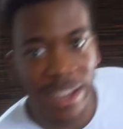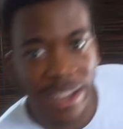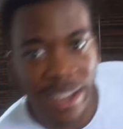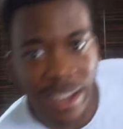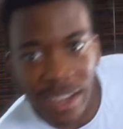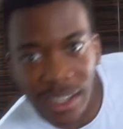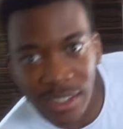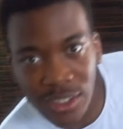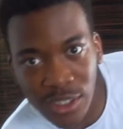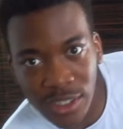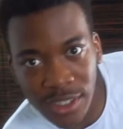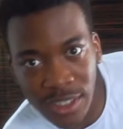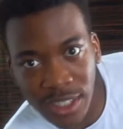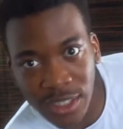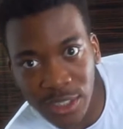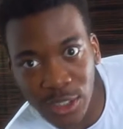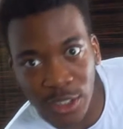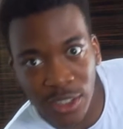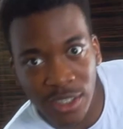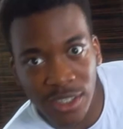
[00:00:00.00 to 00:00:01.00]
actually
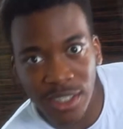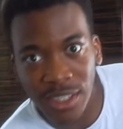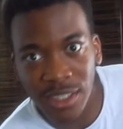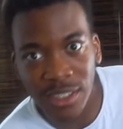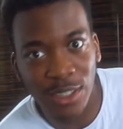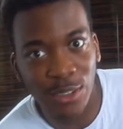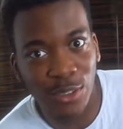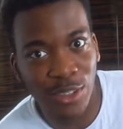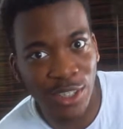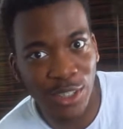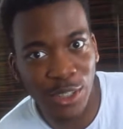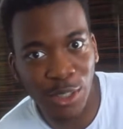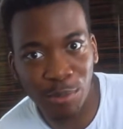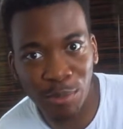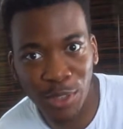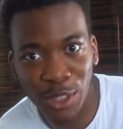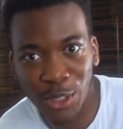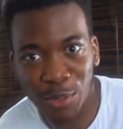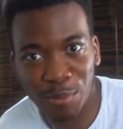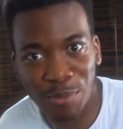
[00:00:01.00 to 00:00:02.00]
that's not, I still need some
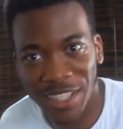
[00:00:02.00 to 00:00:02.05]
miso